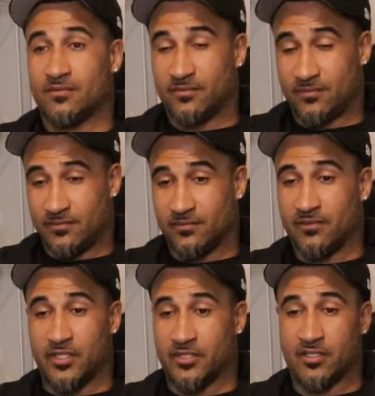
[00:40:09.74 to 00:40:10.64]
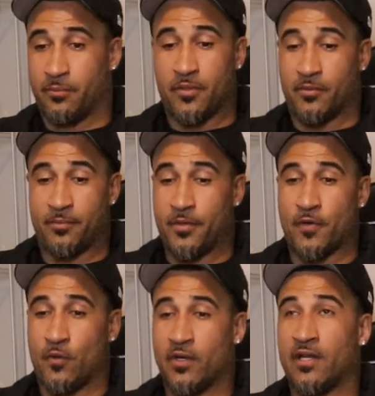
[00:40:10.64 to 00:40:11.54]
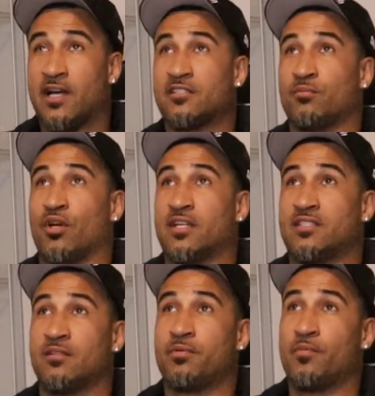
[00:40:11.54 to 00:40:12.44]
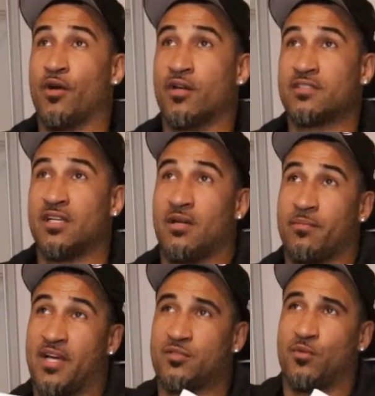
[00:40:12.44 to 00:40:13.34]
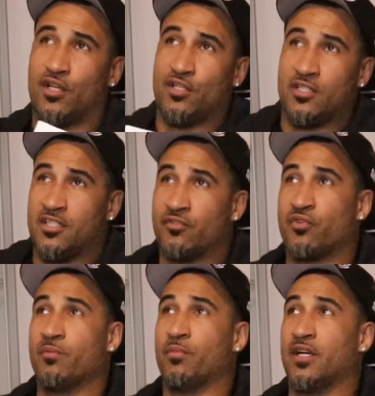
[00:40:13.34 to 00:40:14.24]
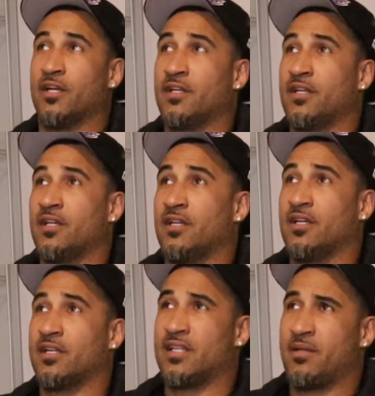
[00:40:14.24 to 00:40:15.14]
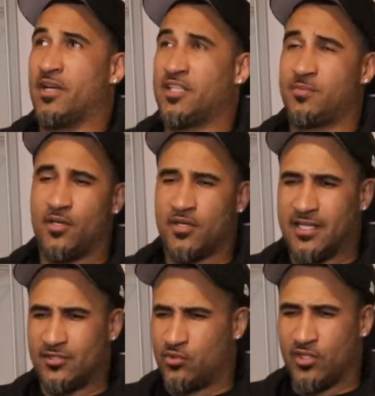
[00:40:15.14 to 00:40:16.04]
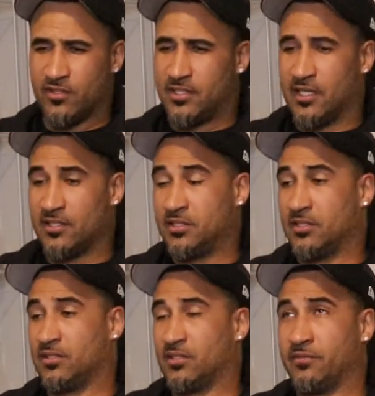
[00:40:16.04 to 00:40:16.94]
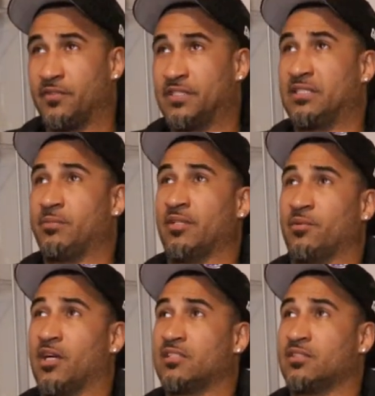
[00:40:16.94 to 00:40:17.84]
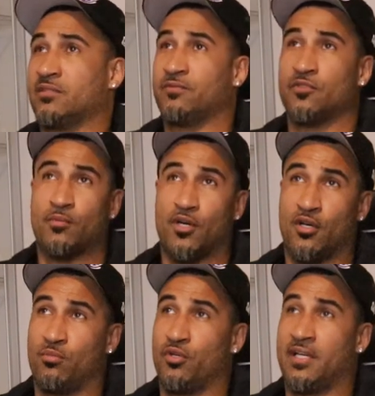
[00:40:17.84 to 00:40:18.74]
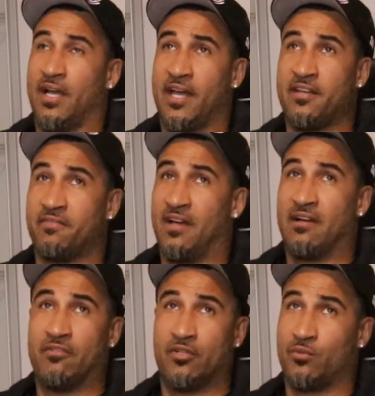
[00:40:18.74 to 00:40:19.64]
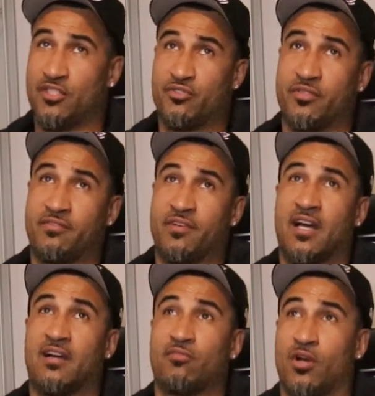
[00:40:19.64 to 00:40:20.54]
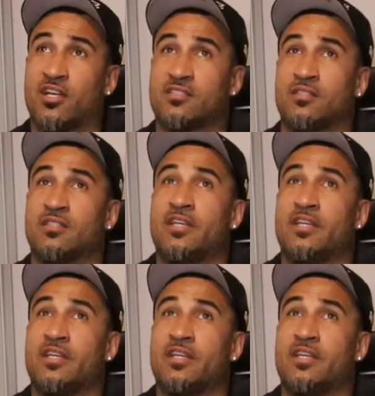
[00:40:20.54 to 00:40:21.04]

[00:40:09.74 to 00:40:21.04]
homework. Cause some people people don't realize it, bro. I tell people all the time, basketball a little different, but I think basketball got twelve scholarships on the fifteen man roster. Football, bro, you got eighty five on the one twenty five roster. Mm-hmm